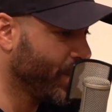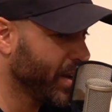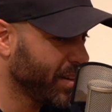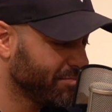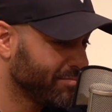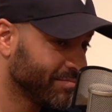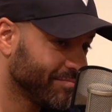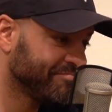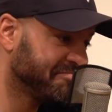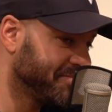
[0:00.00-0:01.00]
point,
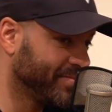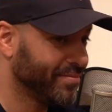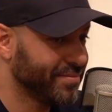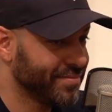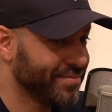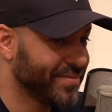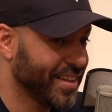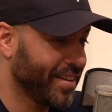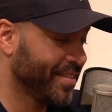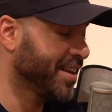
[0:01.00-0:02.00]

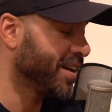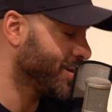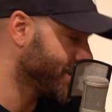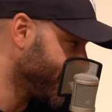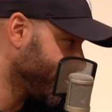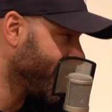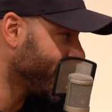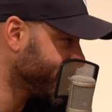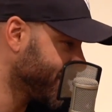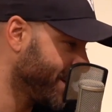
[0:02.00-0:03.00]
did I think that I was going to
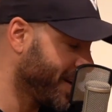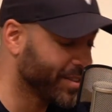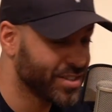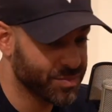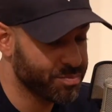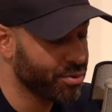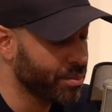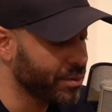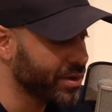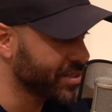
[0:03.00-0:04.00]
go into that? I just
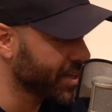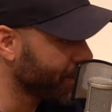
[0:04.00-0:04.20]
probably wanted to